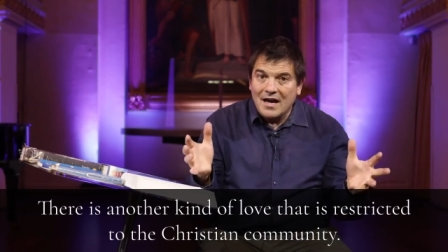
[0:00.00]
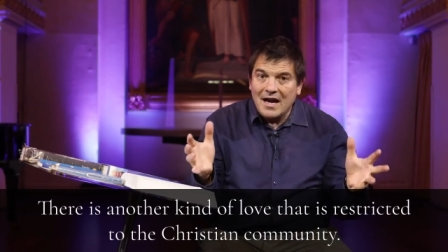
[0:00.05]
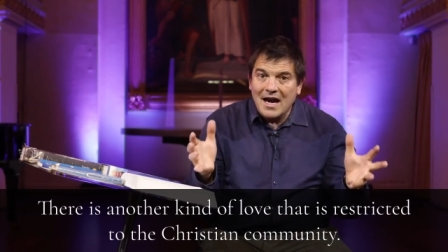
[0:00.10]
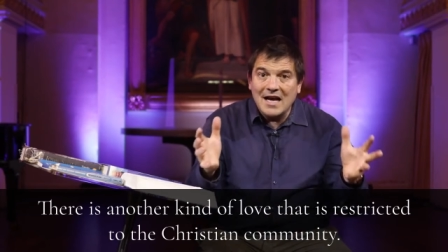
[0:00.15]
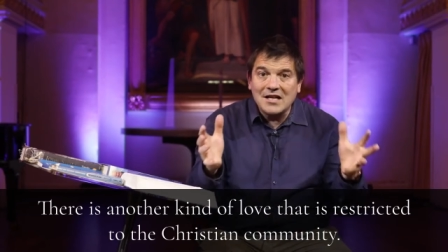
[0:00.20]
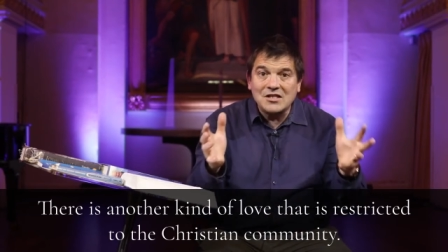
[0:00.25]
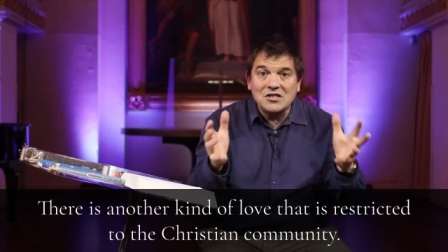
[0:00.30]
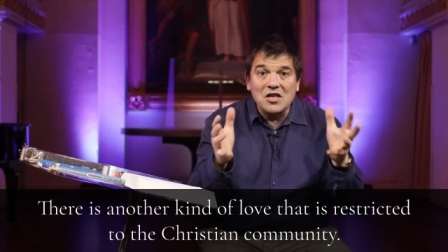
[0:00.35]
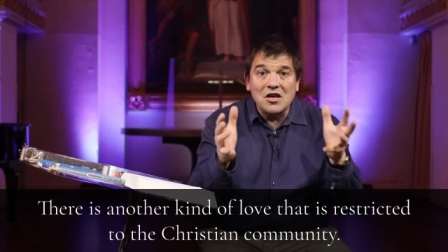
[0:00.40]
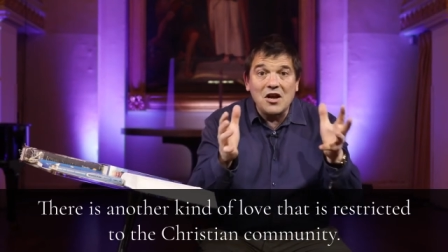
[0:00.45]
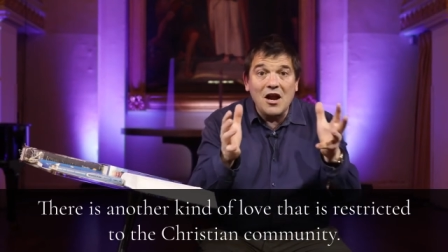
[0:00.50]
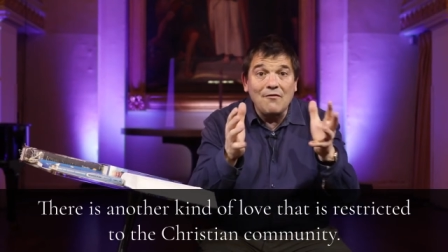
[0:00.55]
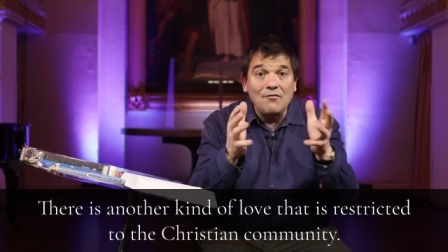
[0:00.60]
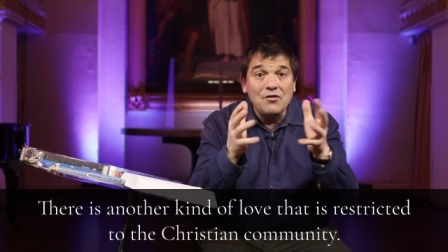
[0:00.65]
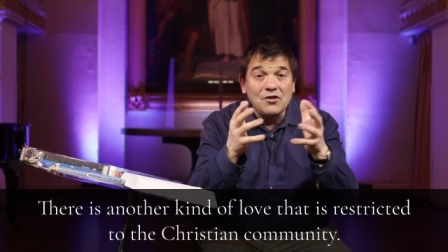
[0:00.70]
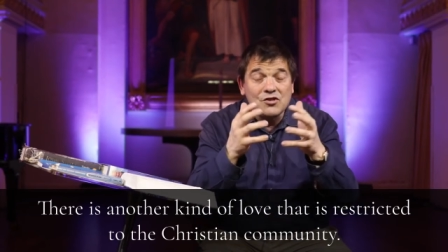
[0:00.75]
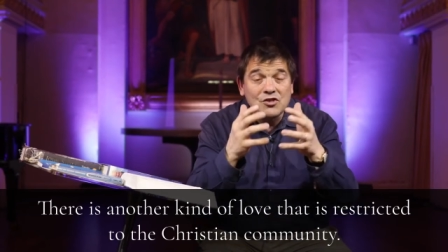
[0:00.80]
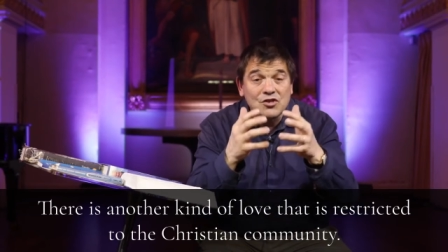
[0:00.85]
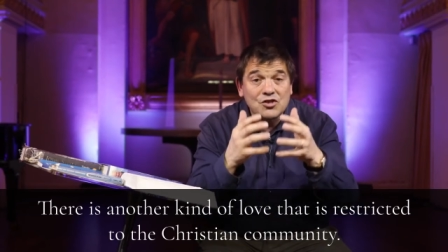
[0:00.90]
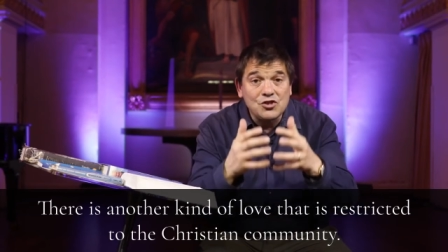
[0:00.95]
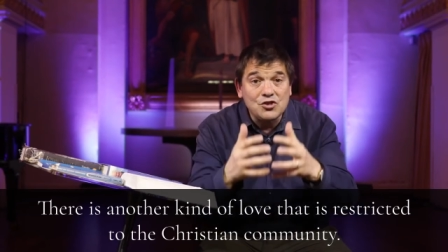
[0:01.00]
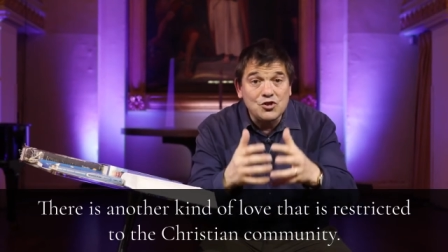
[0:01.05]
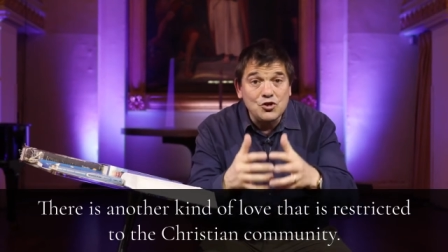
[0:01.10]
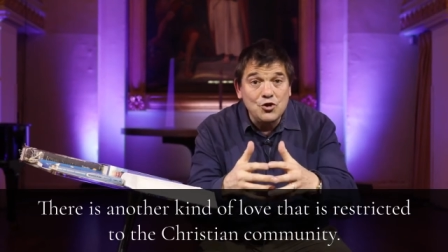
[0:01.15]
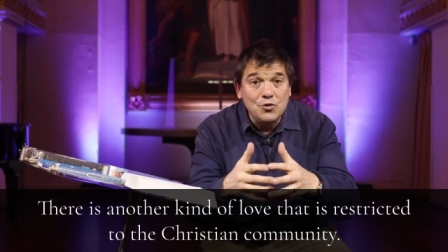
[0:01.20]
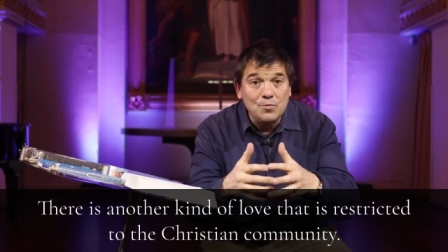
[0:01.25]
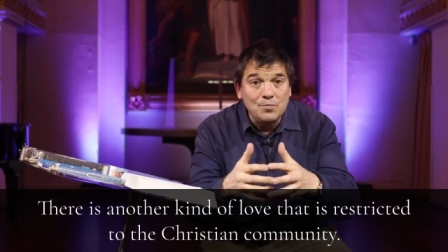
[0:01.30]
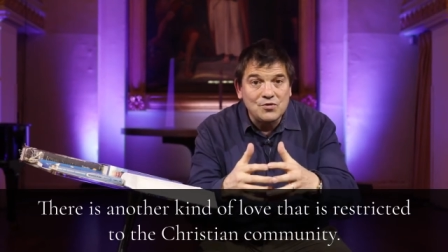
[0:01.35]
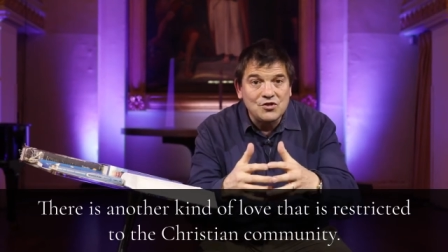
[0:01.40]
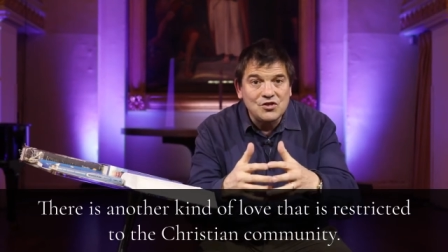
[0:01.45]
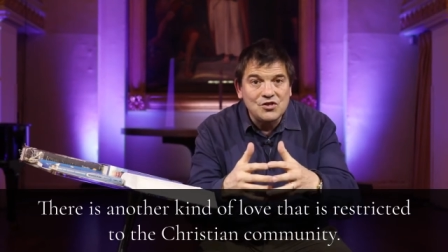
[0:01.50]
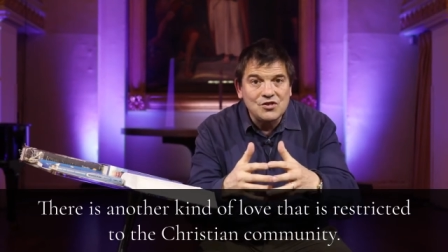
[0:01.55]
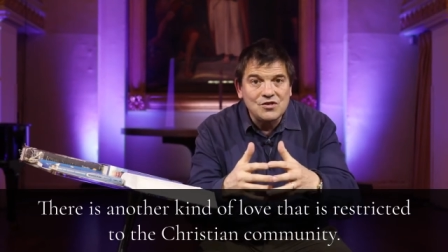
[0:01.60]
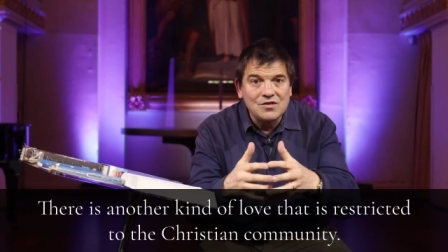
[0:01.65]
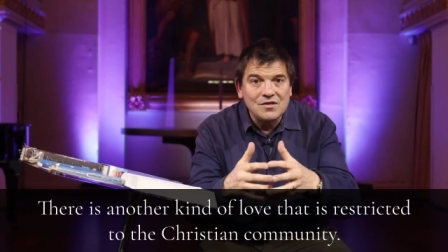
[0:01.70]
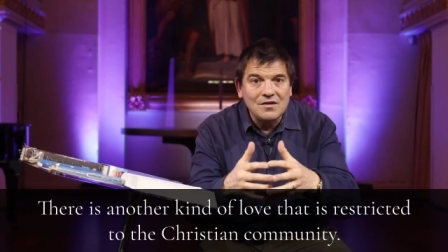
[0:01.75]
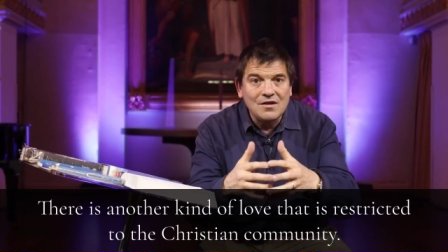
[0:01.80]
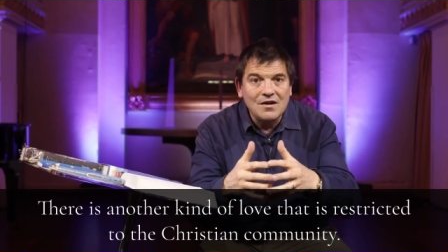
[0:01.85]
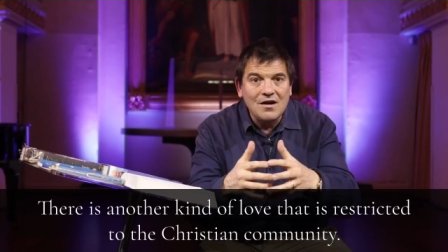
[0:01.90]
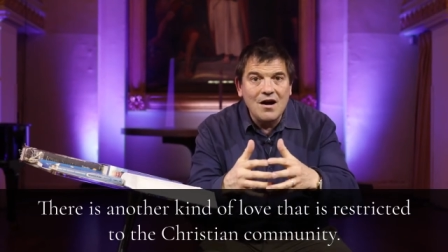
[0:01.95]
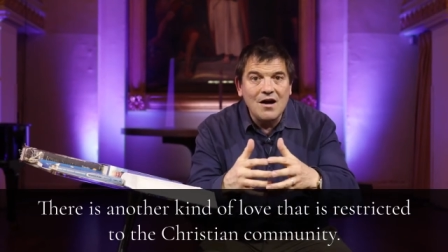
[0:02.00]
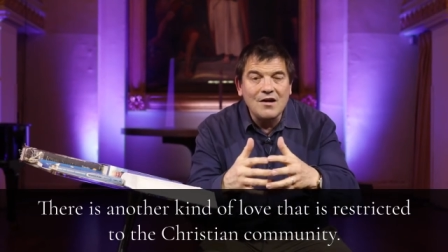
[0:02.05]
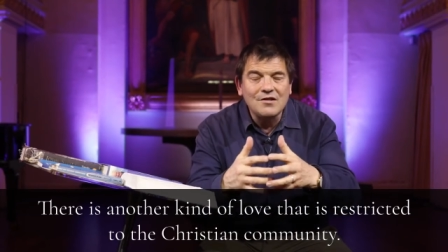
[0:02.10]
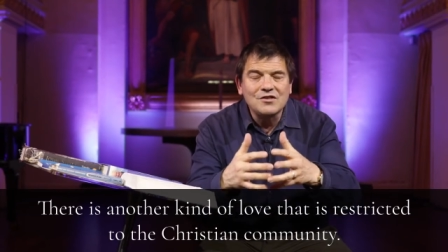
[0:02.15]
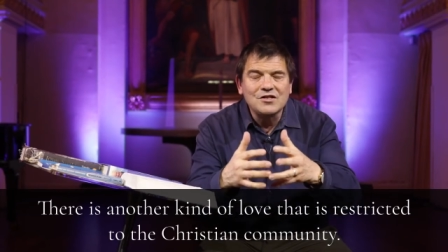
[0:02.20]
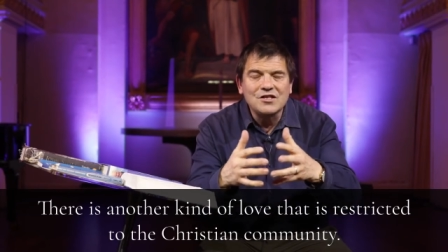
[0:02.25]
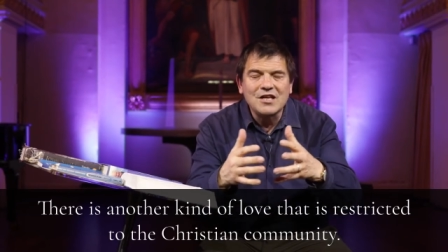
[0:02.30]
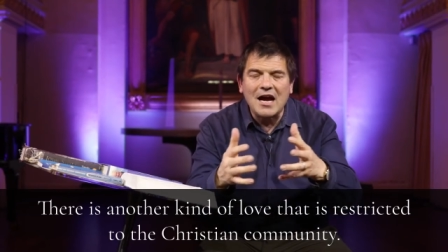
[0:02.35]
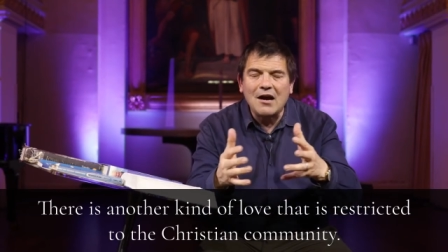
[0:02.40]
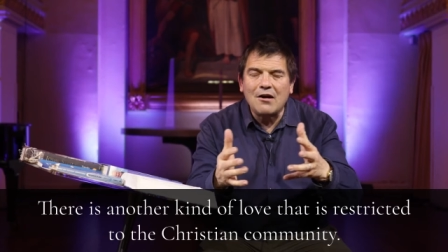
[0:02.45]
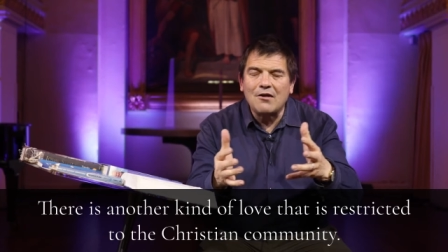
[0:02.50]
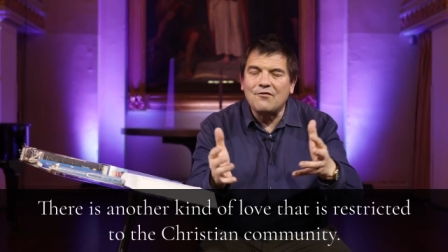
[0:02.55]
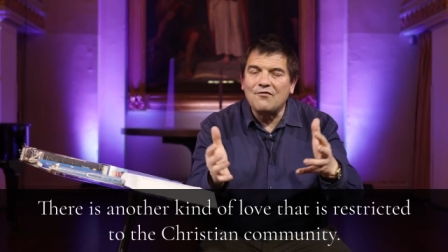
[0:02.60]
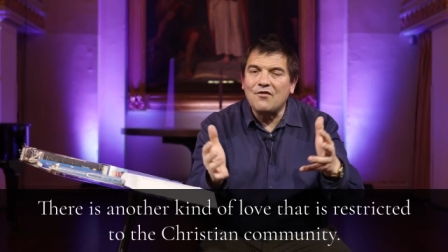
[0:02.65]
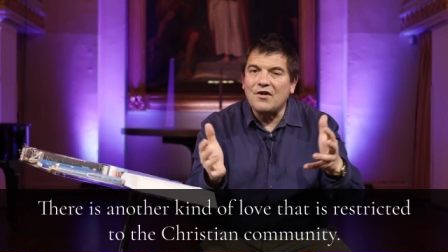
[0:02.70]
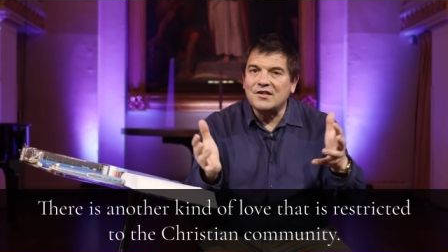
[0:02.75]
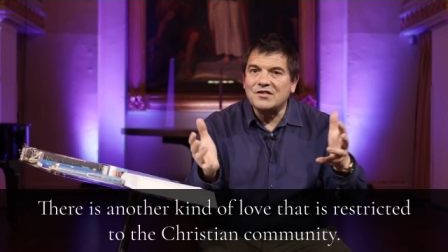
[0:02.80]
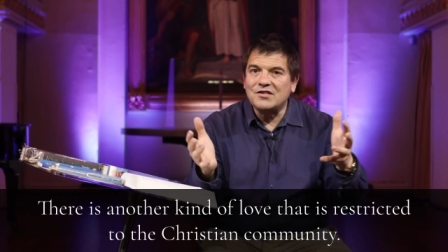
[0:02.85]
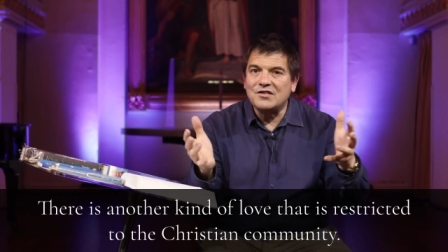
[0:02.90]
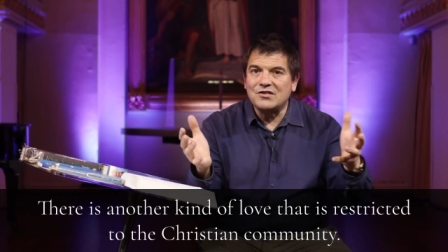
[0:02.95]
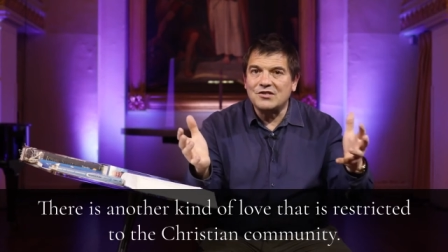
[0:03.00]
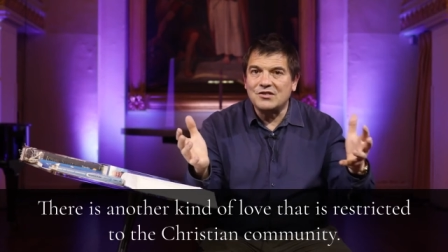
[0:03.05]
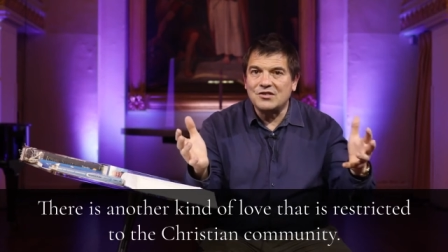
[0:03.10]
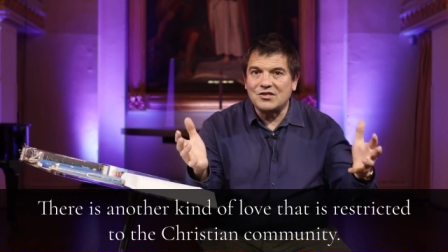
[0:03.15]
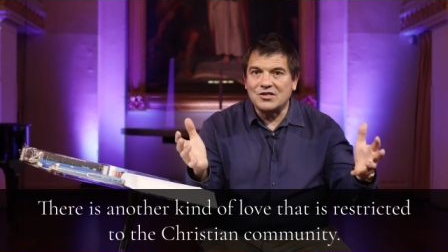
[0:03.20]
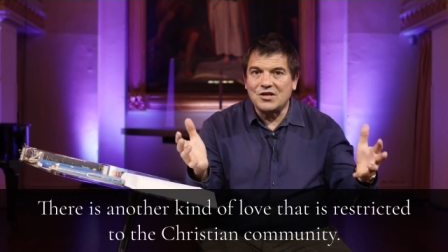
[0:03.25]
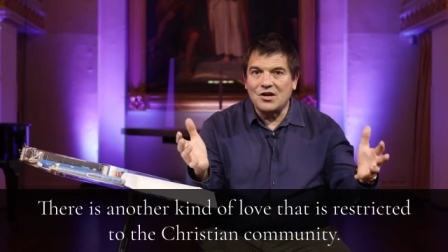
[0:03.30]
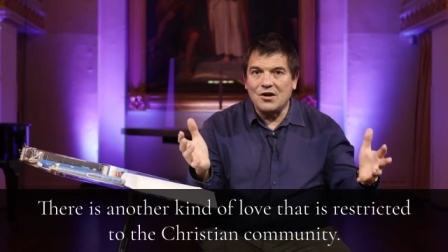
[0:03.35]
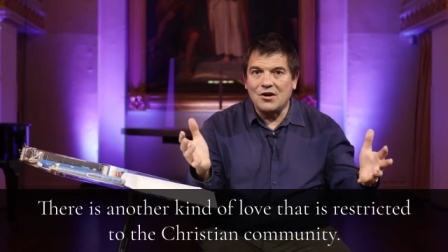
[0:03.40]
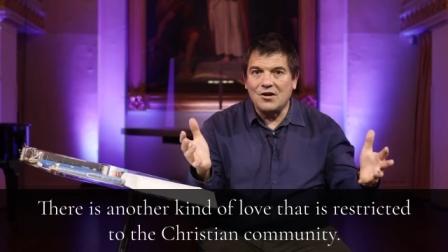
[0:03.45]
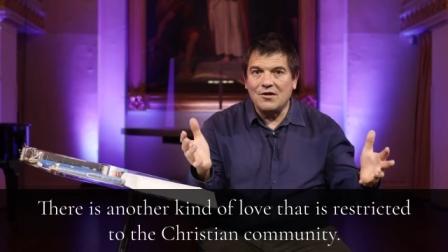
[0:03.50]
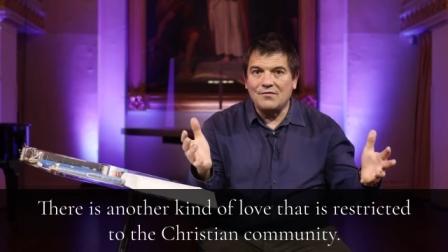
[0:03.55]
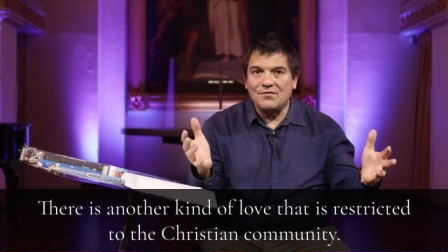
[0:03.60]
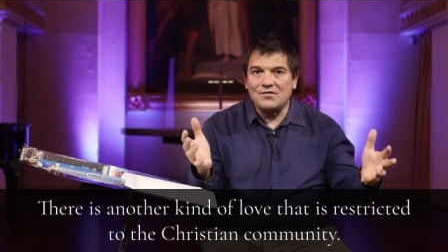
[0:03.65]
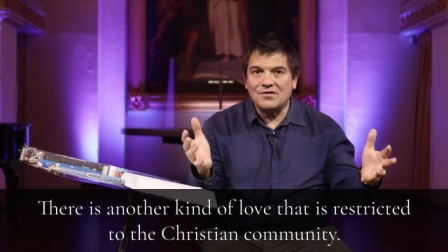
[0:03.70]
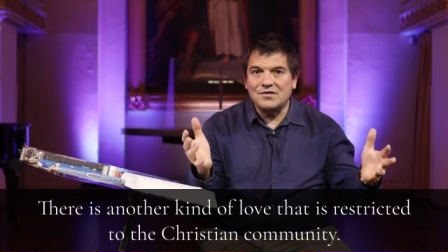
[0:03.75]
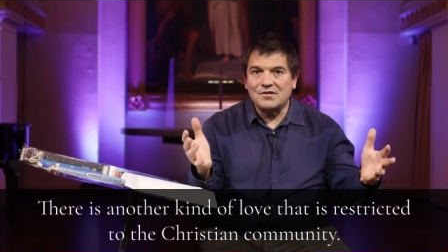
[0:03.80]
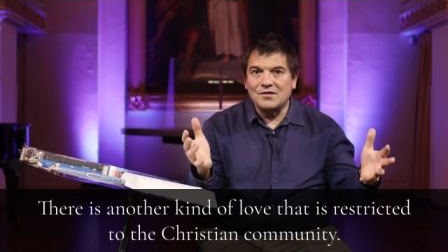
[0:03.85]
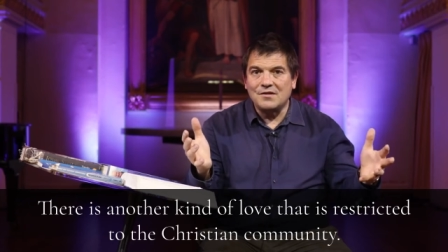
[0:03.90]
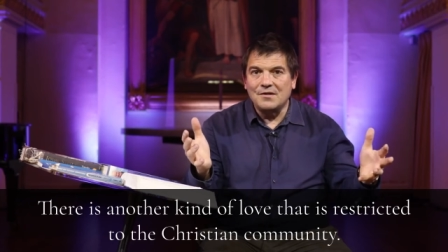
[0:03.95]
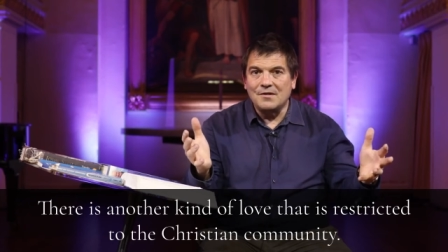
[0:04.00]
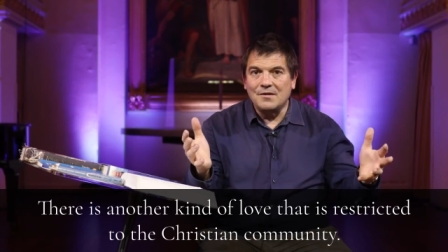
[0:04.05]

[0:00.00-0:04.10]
It's the love that stoops and sacrifices and serves.